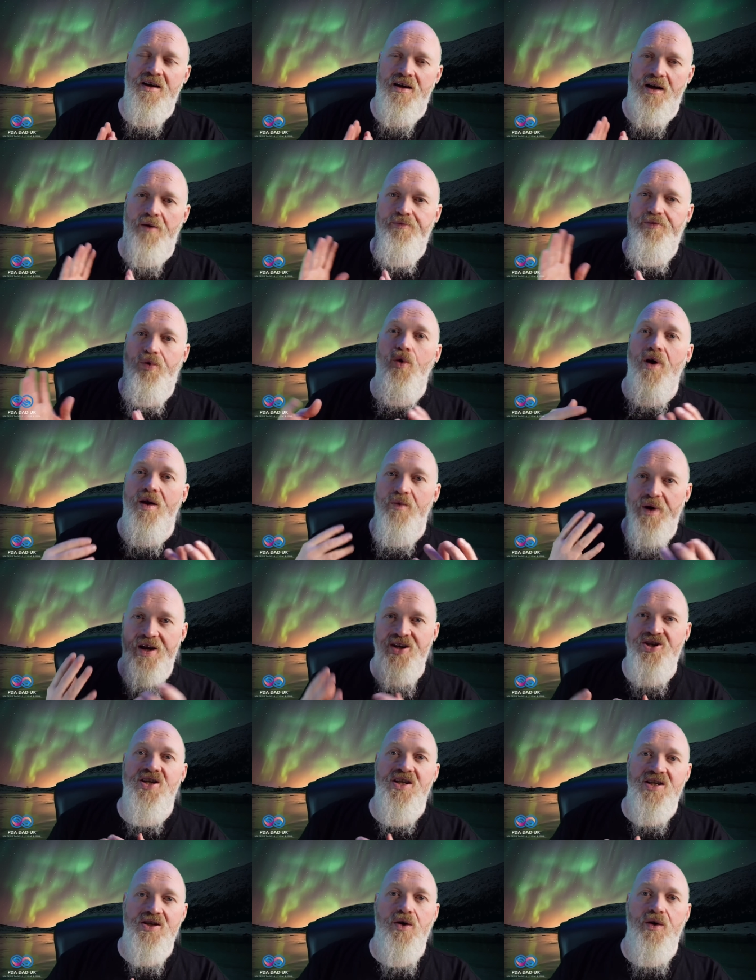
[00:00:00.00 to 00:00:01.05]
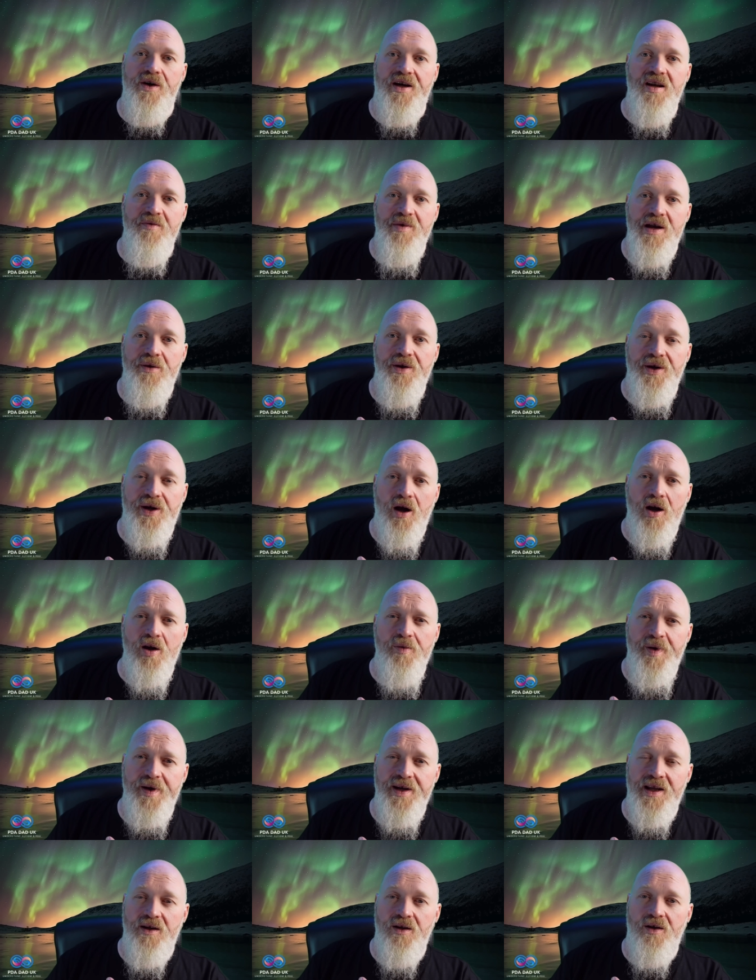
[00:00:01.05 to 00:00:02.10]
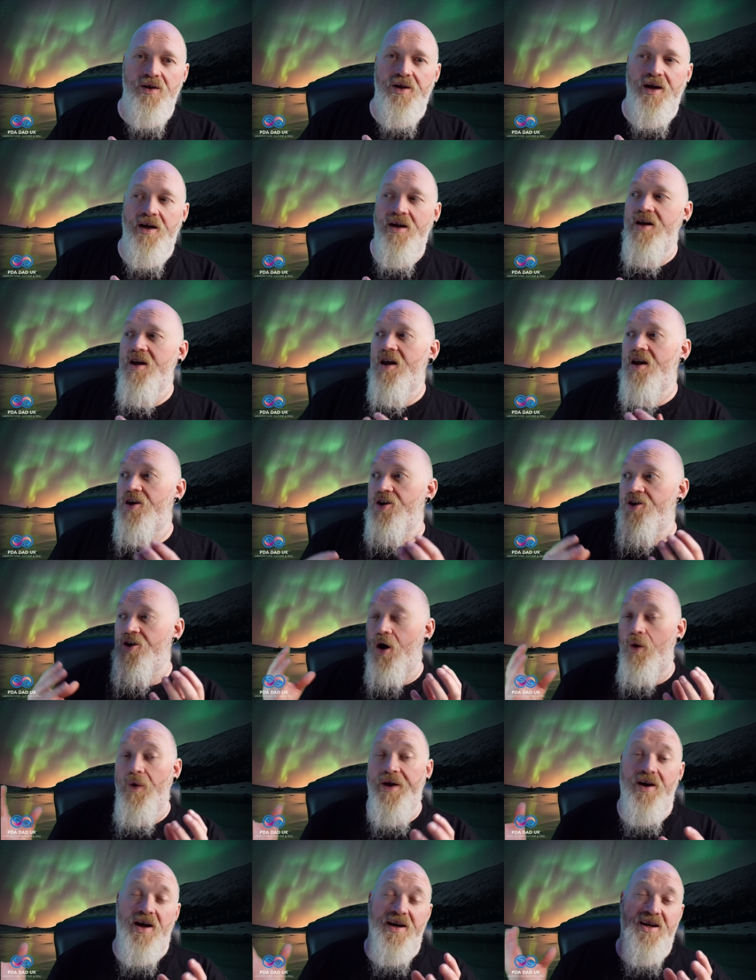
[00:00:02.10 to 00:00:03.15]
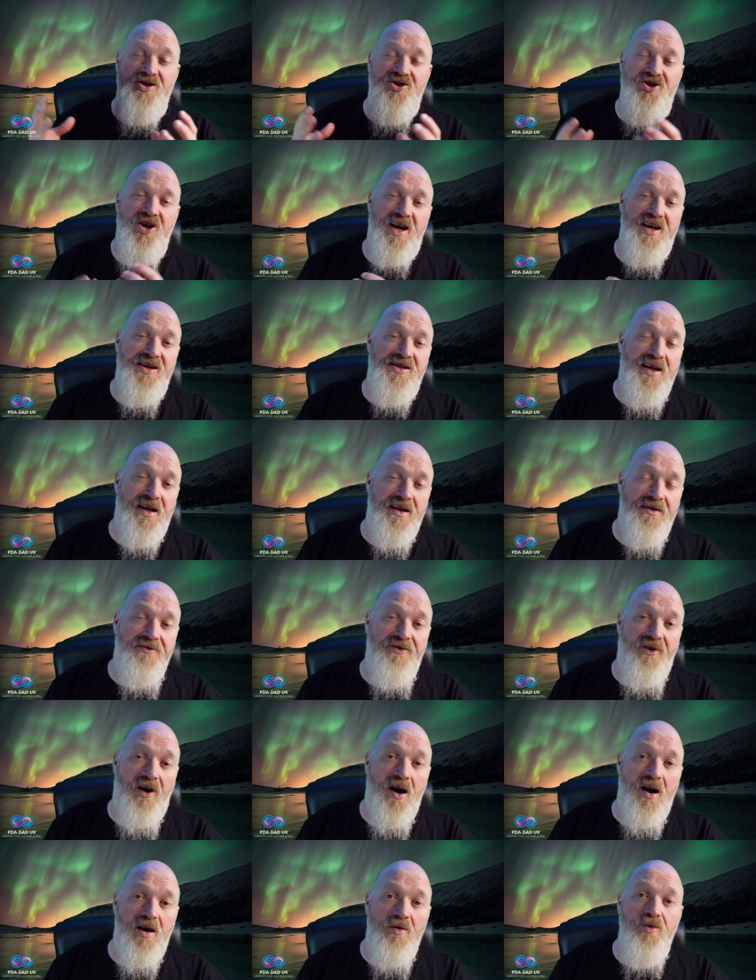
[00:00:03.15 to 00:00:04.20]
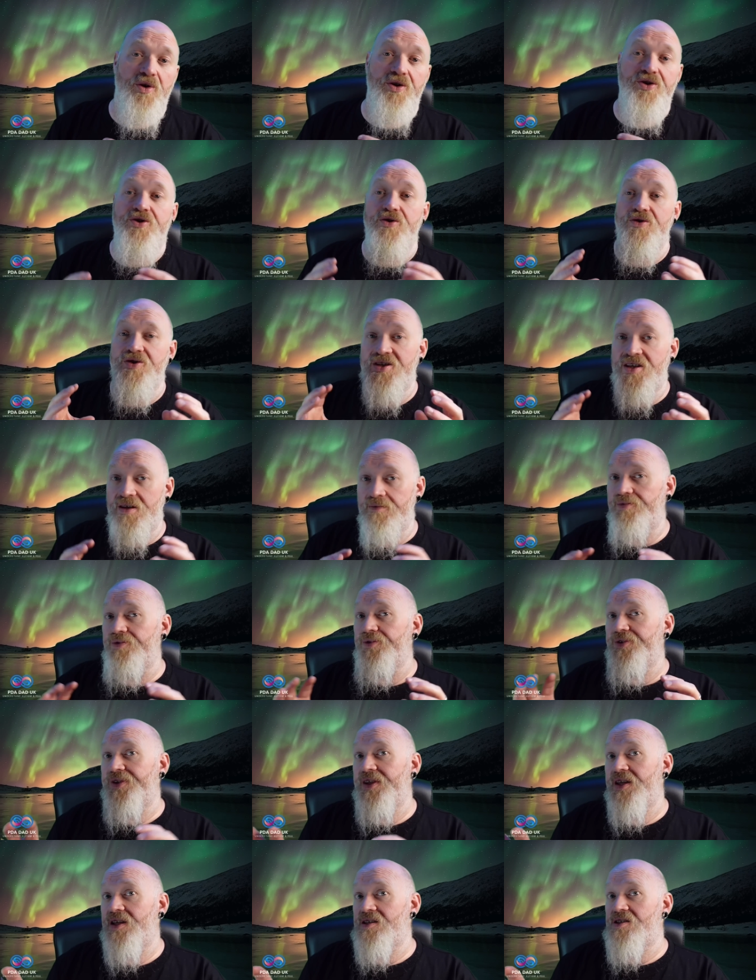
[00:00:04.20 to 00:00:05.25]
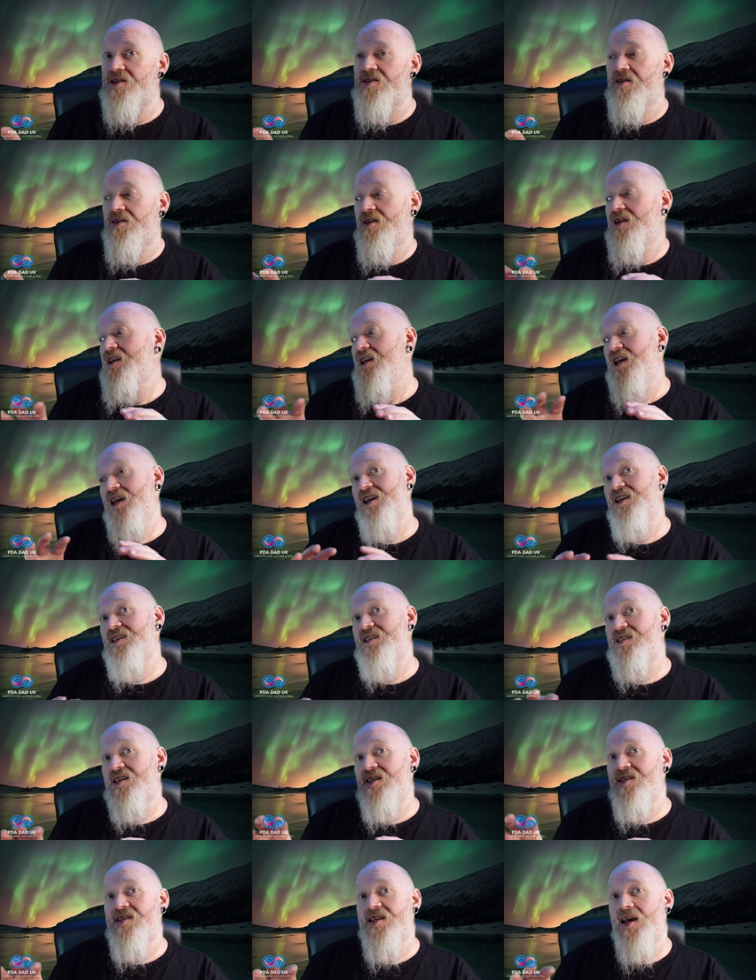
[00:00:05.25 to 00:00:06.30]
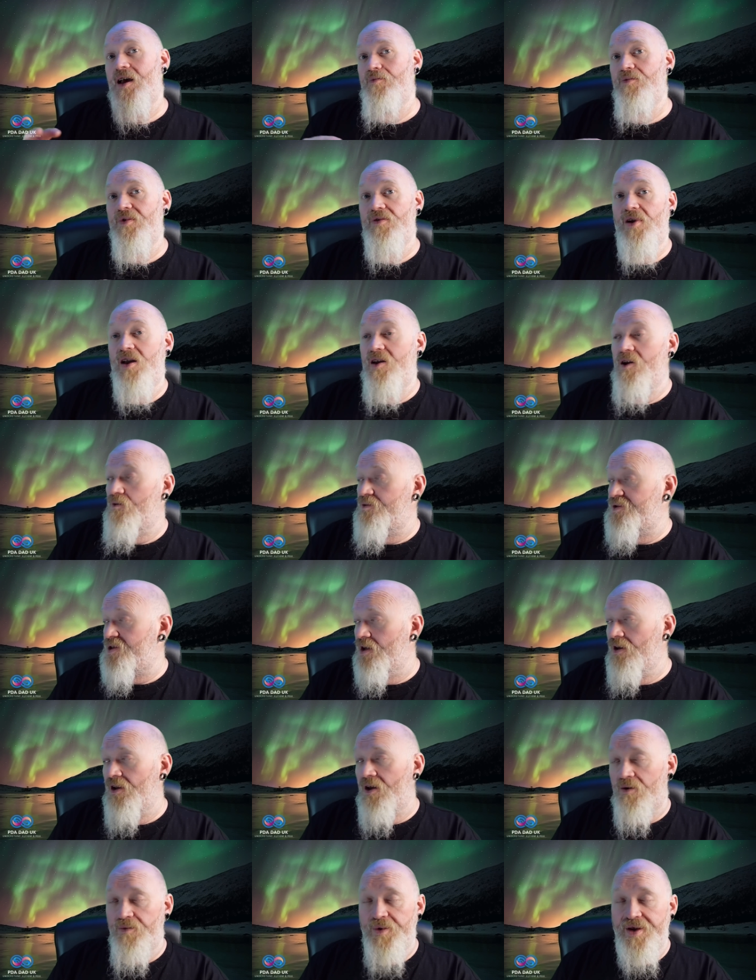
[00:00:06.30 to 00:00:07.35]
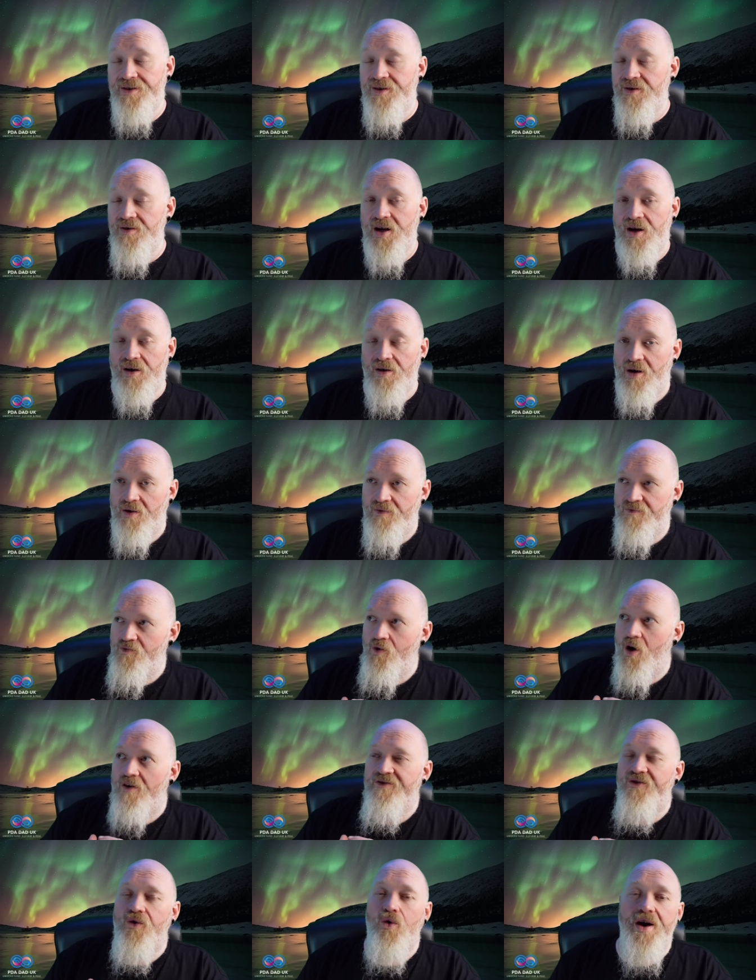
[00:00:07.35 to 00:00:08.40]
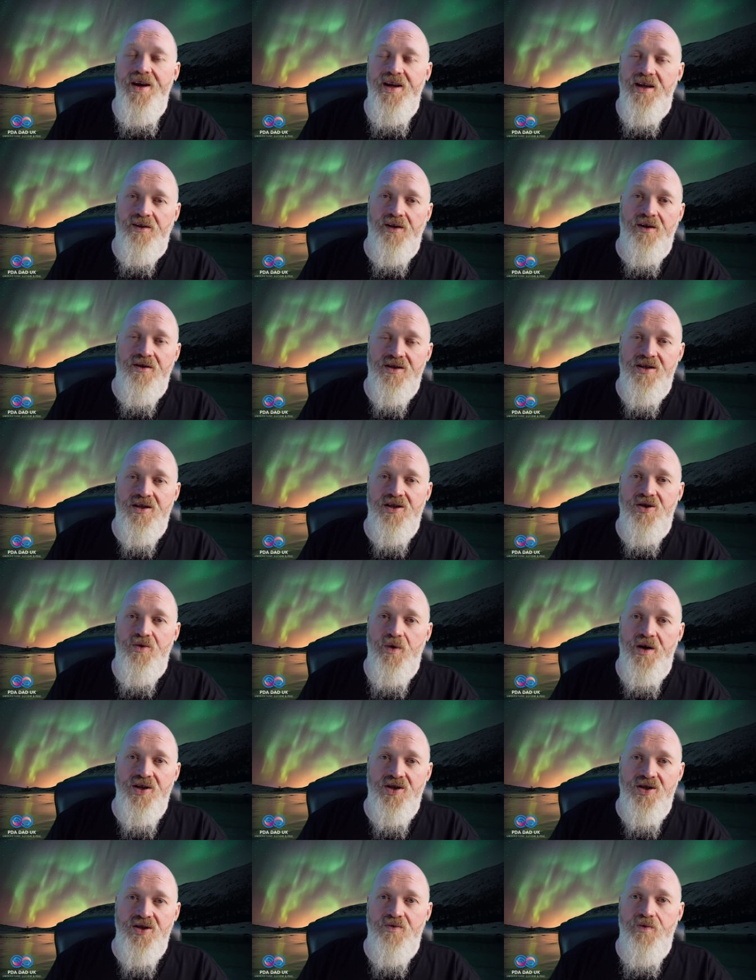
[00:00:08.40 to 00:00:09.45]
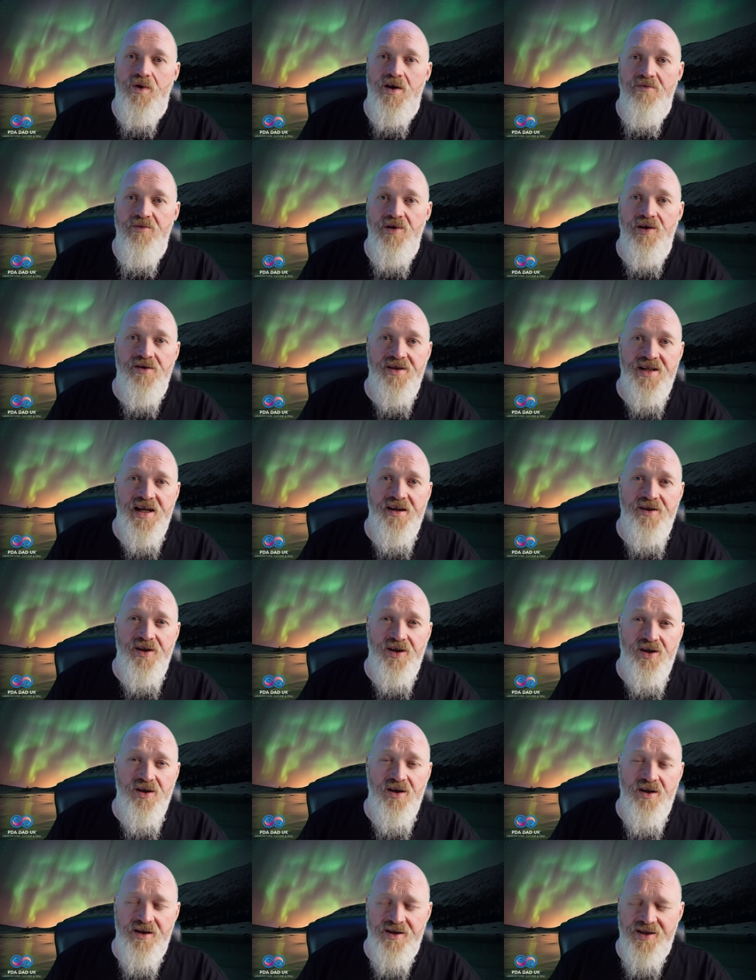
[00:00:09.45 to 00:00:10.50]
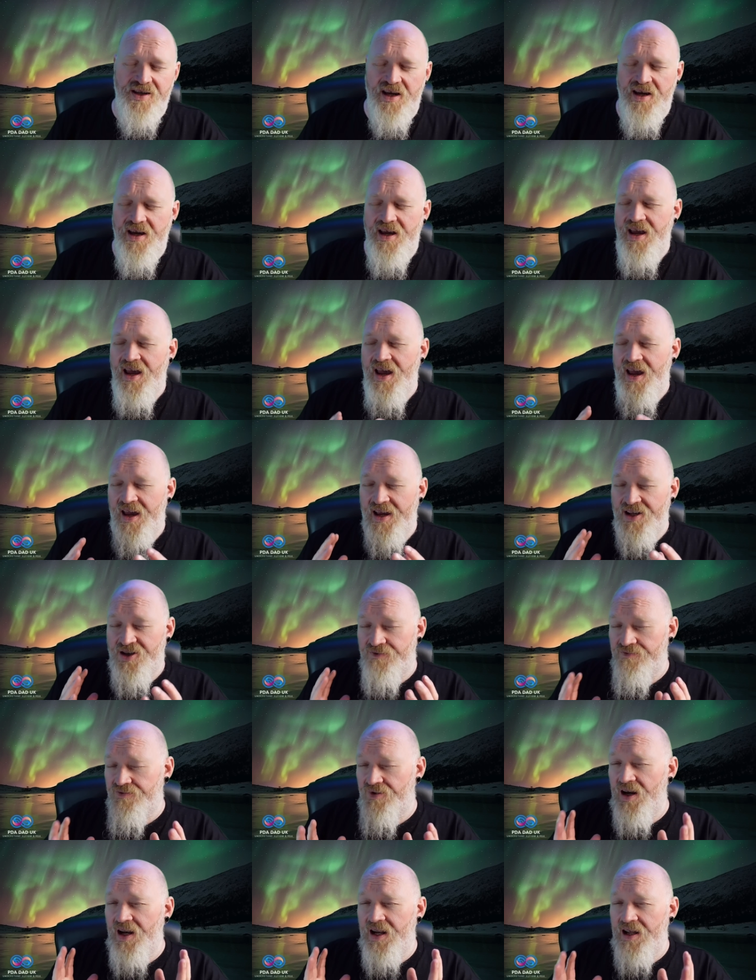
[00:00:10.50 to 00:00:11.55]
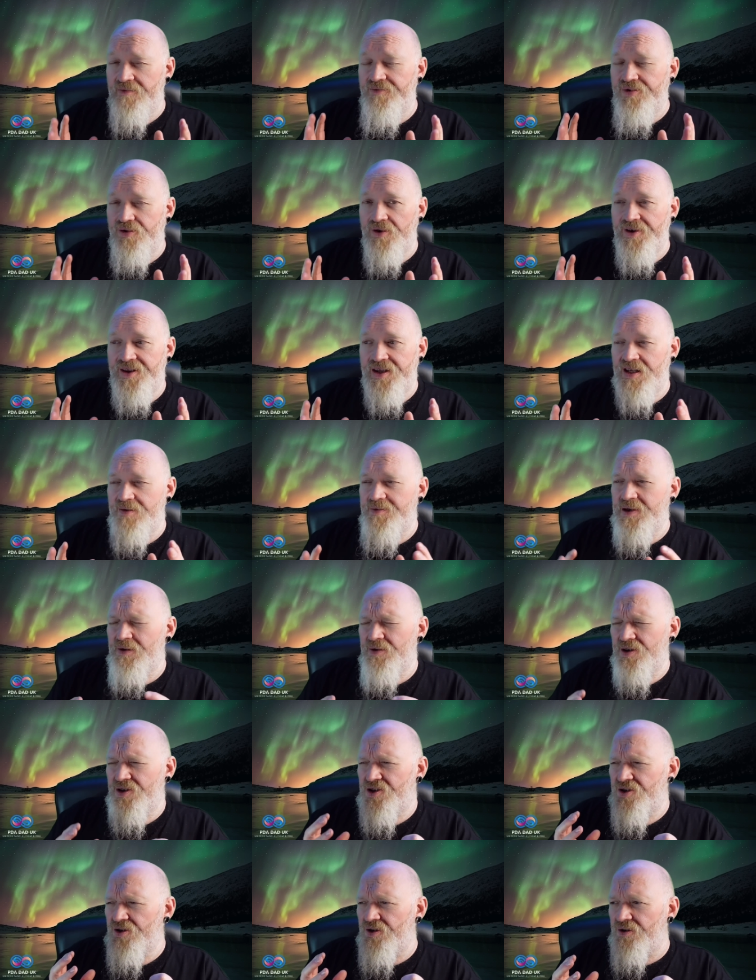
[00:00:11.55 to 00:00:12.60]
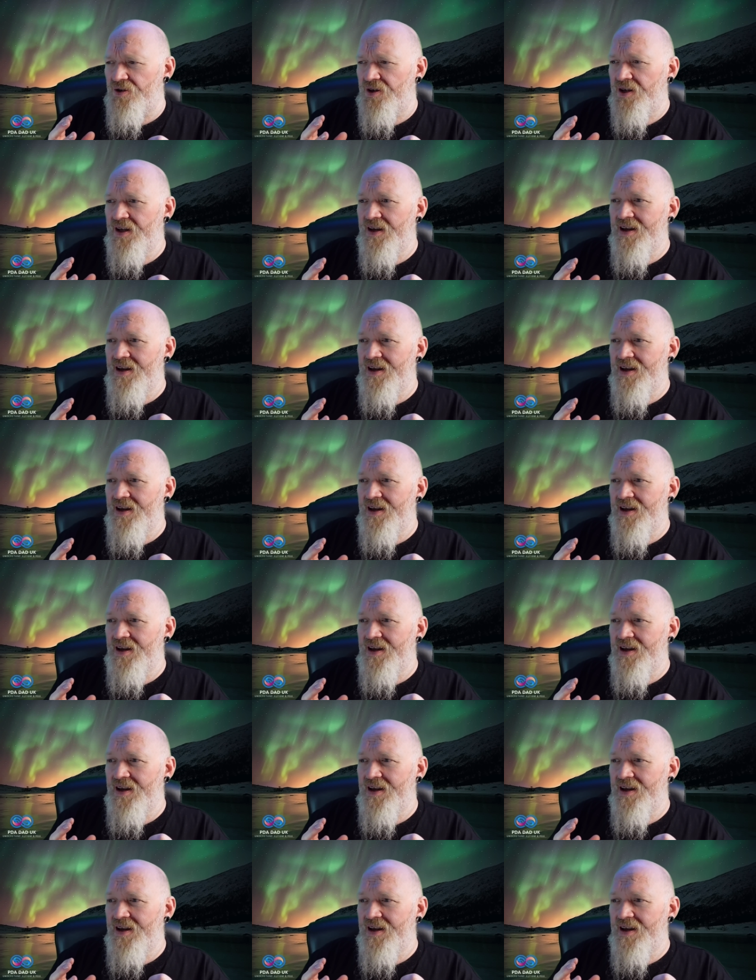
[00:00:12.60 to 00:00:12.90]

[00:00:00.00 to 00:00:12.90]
a point where she's not going to be able to cope any longer, knowing I can change that environment, do simple things to assist that it helps a lot with, you know, avoiding those situations where a meltdown occurs. It's a really important thing to be able to do.